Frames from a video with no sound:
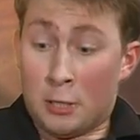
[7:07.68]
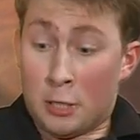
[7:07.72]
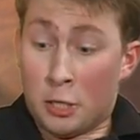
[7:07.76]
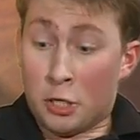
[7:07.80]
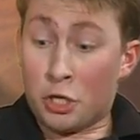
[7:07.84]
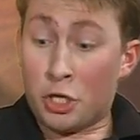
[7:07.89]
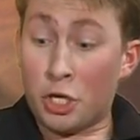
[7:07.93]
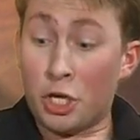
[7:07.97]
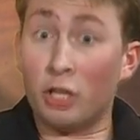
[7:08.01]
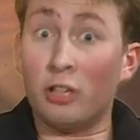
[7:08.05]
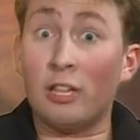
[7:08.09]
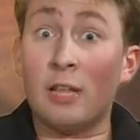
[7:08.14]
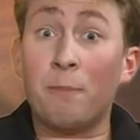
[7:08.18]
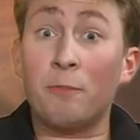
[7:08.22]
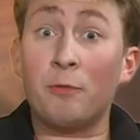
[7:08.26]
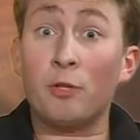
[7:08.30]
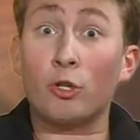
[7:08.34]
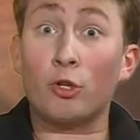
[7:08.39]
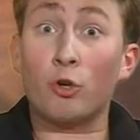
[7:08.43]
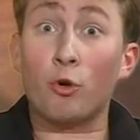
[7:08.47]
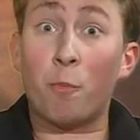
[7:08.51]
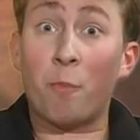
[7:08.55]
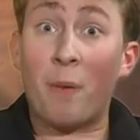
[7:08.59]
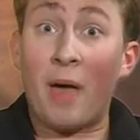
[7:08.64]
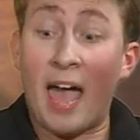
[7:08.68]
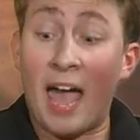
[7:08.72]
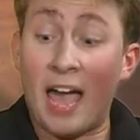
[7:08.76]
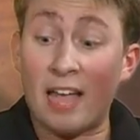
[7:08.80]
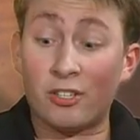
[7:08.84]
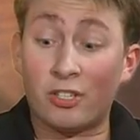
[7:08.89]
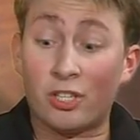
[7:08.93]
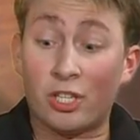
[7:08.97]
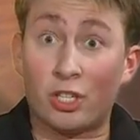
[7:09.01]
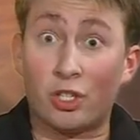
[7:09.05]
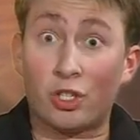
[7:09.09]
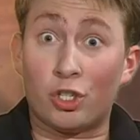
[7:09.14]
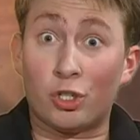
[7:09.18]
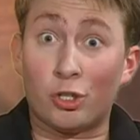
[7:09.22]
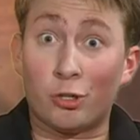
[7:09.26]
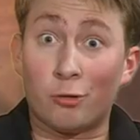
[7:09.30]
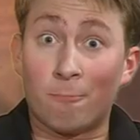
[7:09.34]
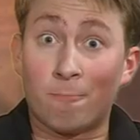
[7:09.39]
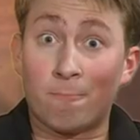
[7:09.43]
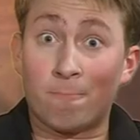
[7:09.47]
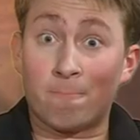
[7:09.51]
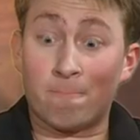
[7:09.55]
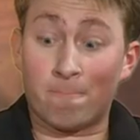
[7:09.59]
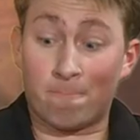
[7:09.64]
The elliptical passage
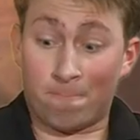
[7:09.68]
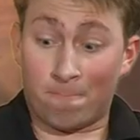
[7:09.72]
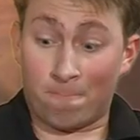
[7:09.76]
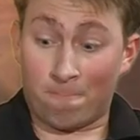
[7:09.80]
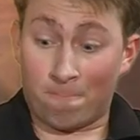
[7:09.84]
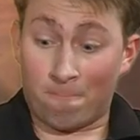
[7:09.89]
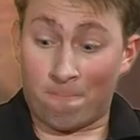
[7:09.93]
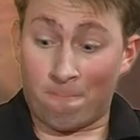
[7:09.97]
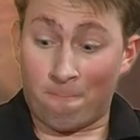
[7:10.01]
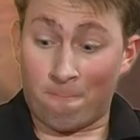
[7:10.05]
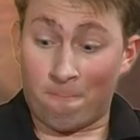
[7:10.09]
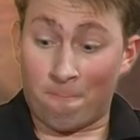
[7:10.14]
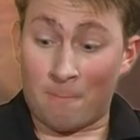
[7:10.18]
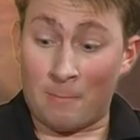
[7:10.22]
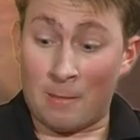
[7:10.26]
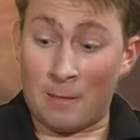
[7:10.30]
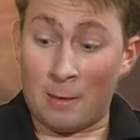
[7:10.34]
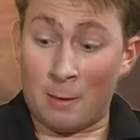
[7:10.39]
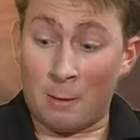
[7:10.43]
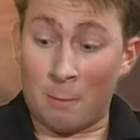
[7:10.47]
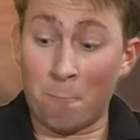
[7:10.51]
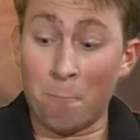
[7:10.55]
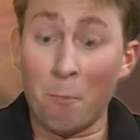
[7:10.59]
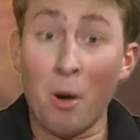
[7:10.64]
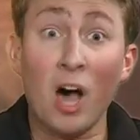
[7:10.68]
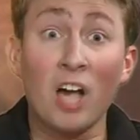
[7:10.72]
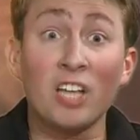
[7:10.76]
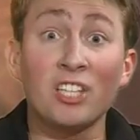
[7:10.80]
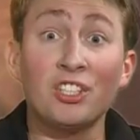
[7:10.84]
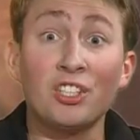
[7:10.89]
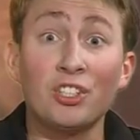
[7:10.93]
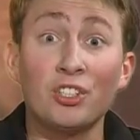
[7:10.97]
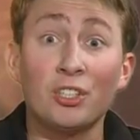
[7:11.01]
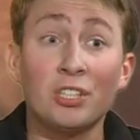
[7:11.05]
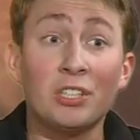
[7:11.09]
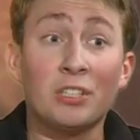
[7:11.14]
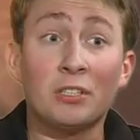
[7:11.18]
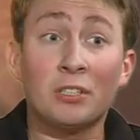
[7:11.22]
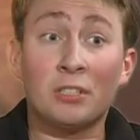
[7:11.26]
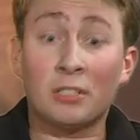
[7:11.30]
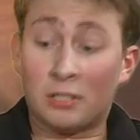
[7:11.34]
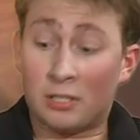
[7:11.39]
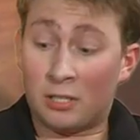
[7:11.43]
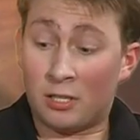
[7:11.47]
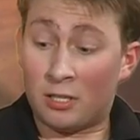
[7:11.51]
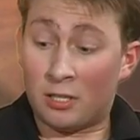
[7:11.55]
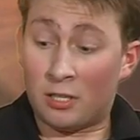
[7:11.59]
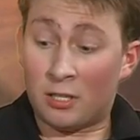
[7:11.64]
must
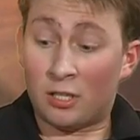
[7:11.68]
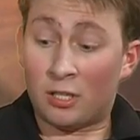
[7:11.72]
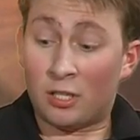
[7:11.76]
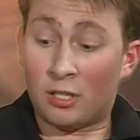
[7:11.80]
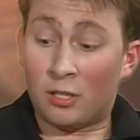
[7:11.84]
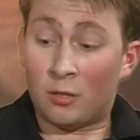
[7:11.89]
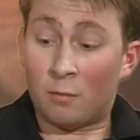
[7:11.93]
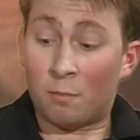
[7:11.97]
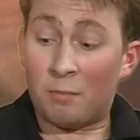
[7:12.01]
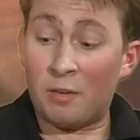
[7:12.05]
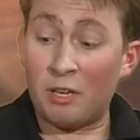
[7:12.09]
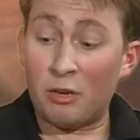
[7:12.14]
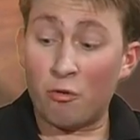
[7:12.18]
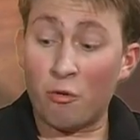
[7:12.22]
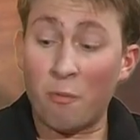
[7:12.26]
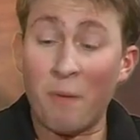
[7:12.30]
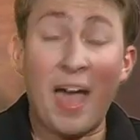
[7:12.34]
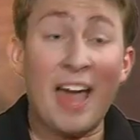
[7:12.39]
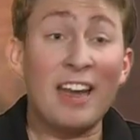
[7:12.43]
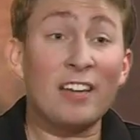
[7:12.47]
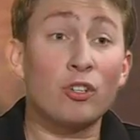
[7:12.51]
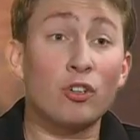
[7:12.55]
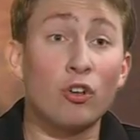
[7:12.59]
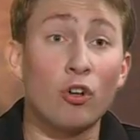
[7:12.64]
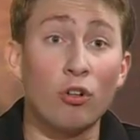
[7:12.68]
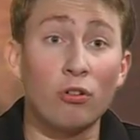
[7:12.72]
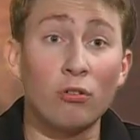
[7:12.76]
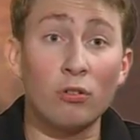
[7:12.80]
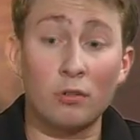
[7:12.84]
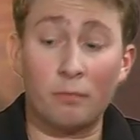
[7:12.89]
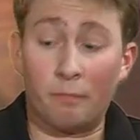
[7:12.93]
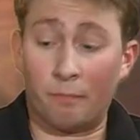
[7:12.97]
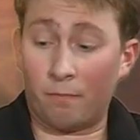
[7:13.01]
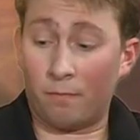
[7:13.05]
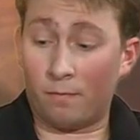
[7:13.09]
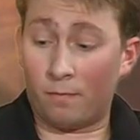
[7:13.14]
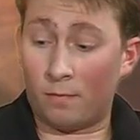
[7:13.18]
be grammatical